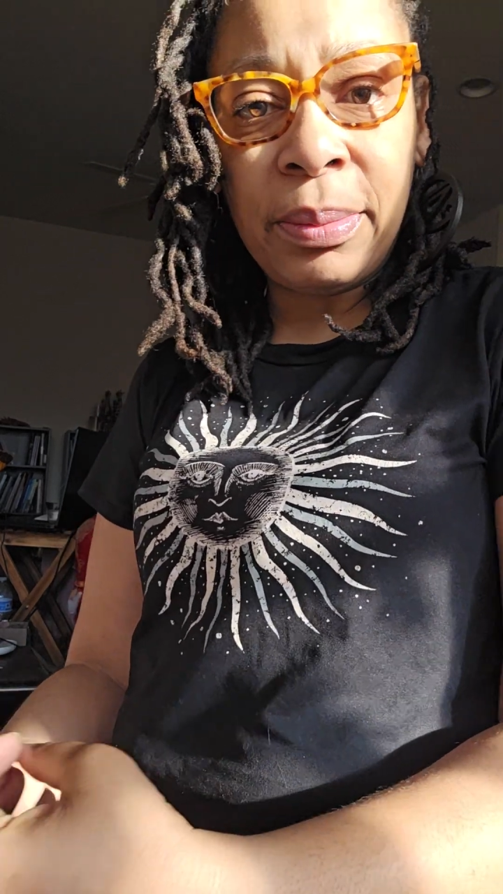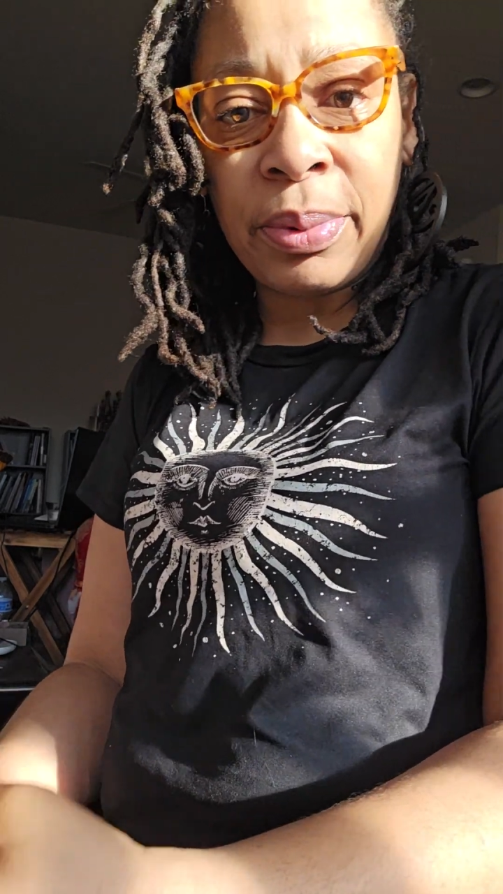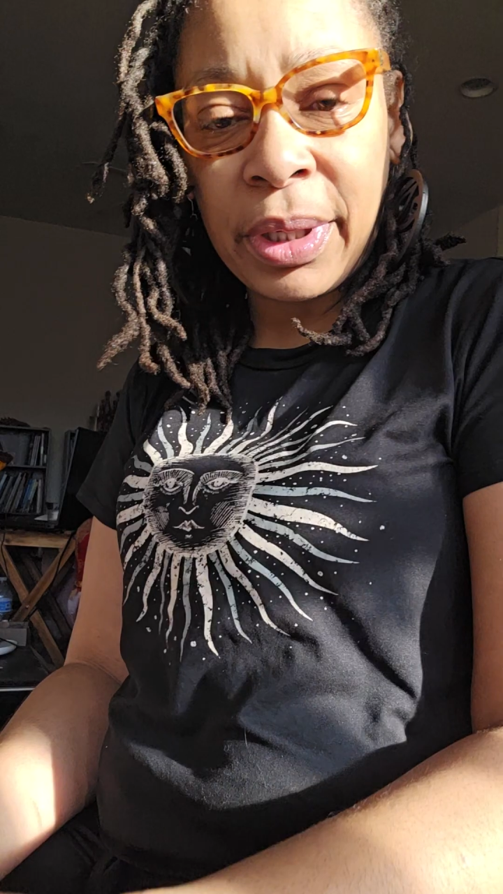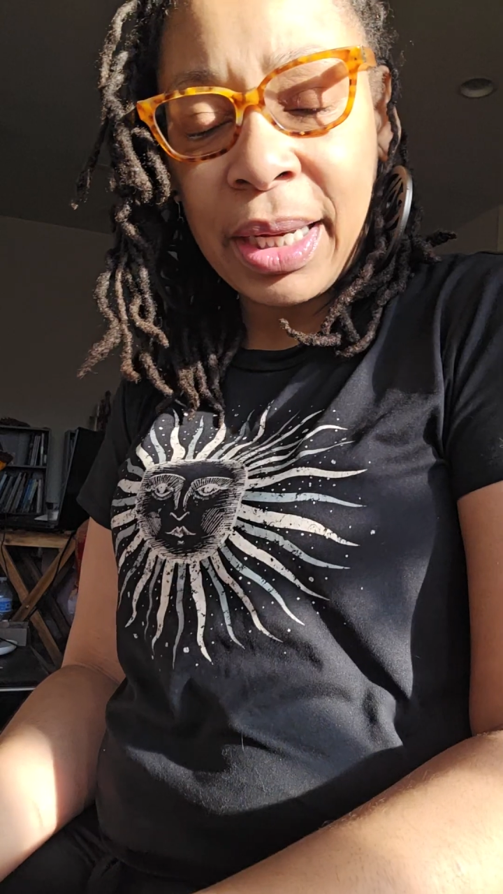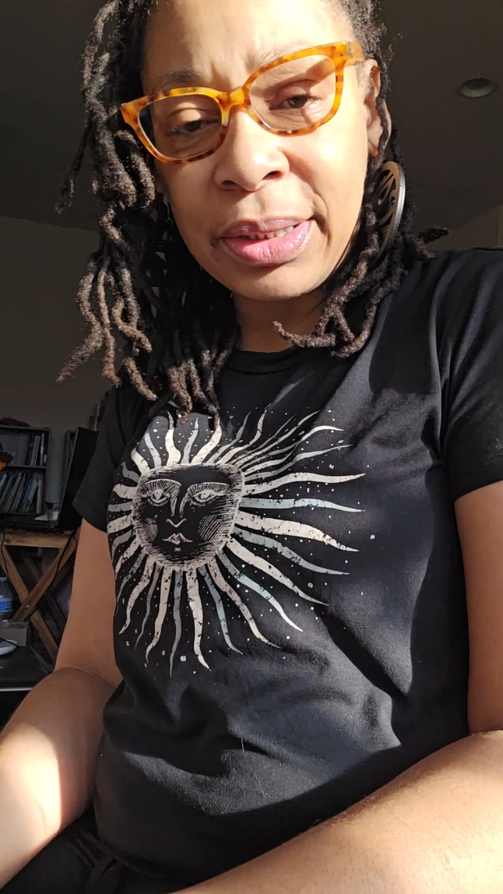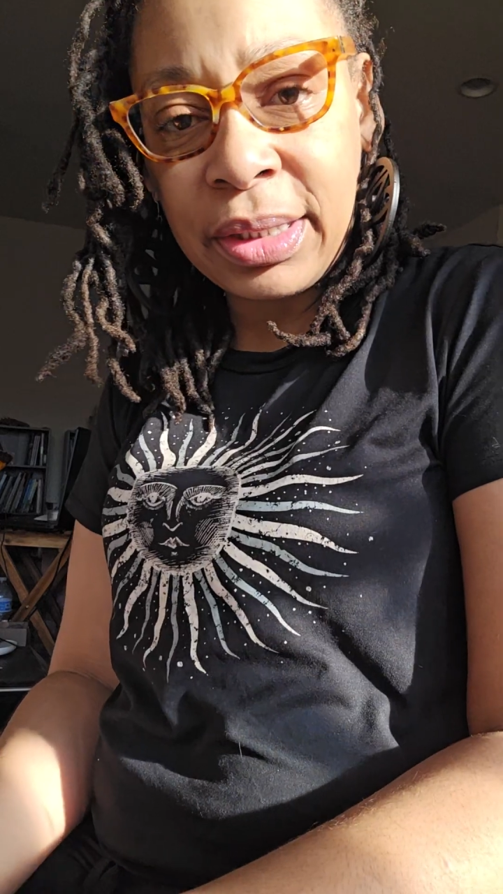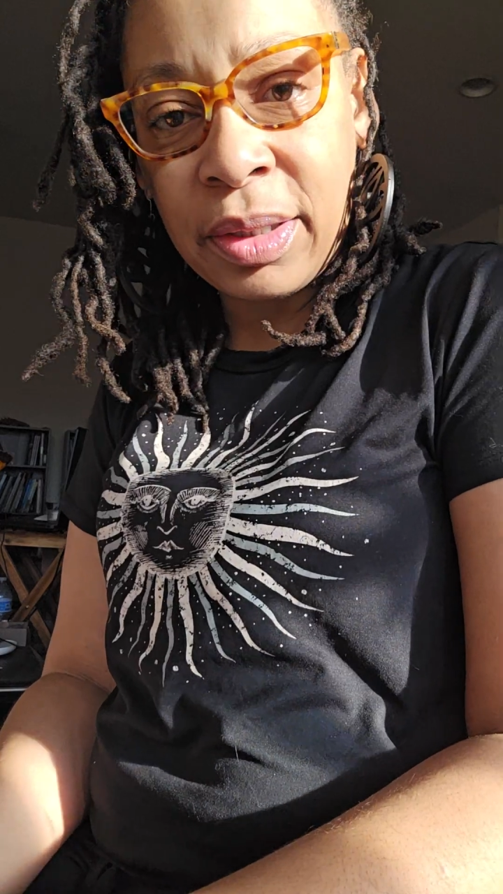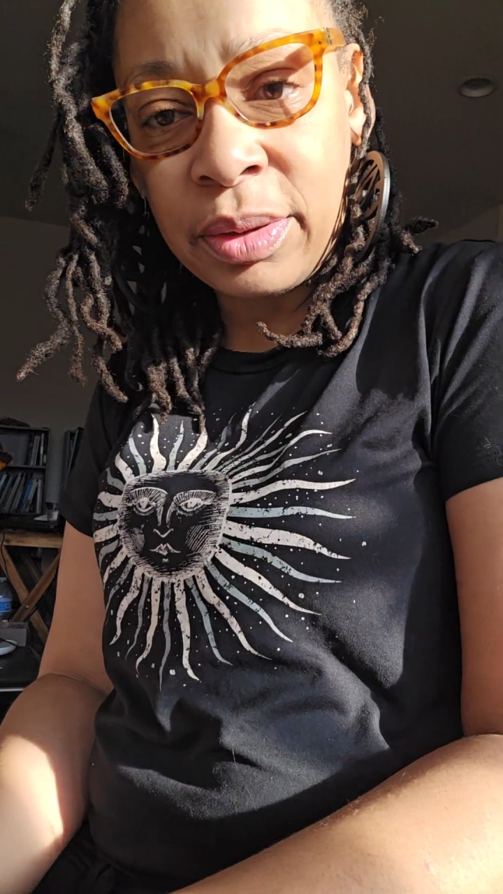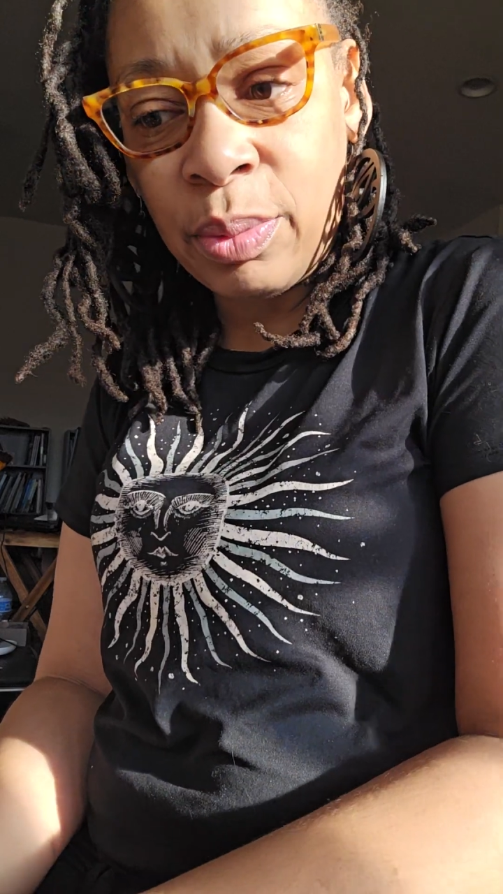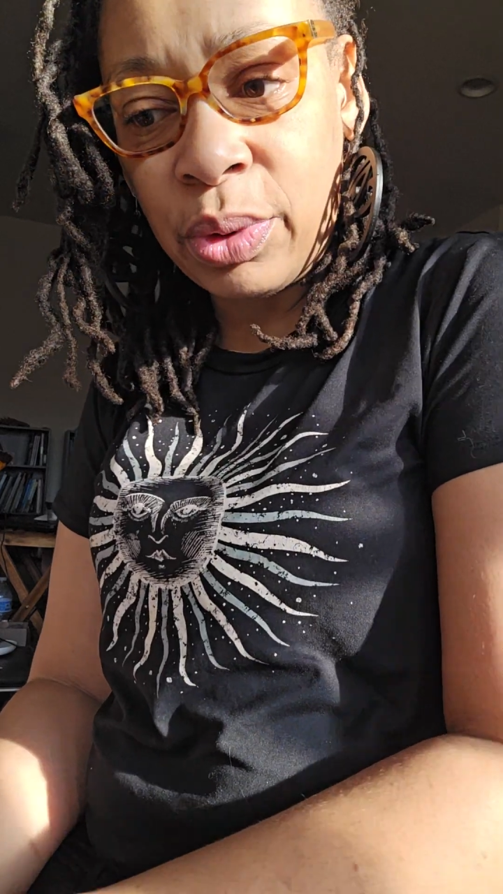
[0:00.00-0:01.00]
bring
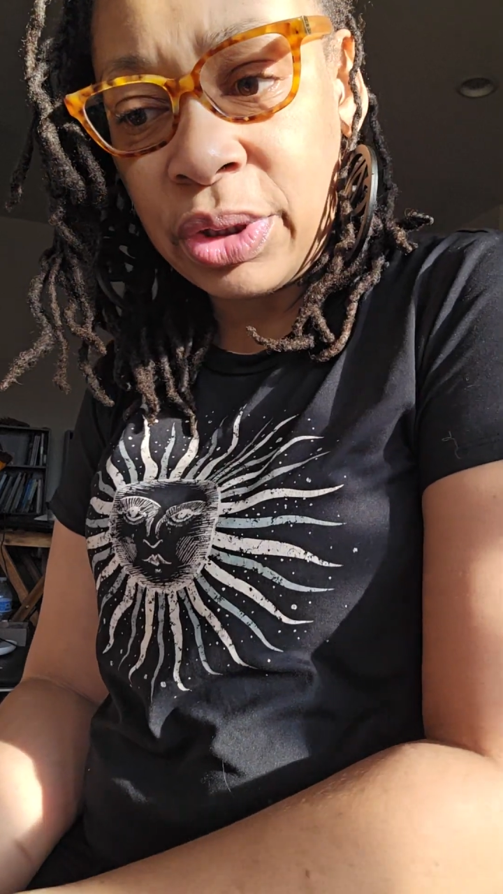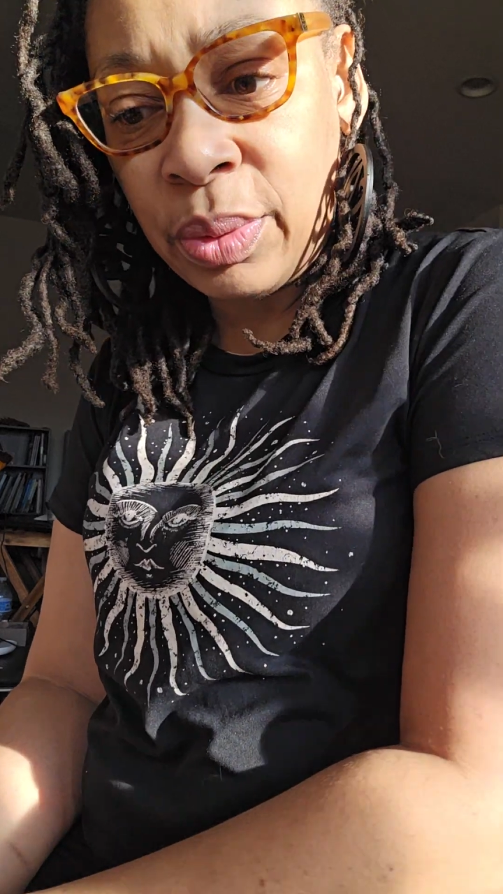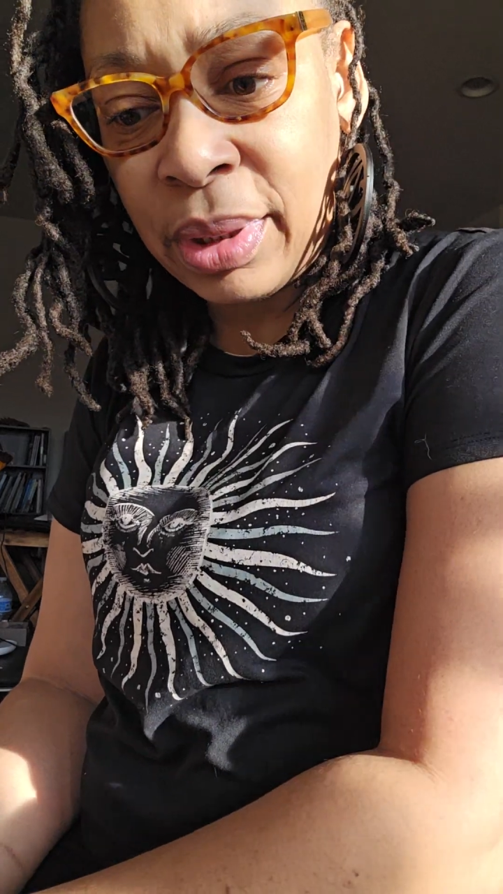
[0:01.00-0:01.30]
ourselves more into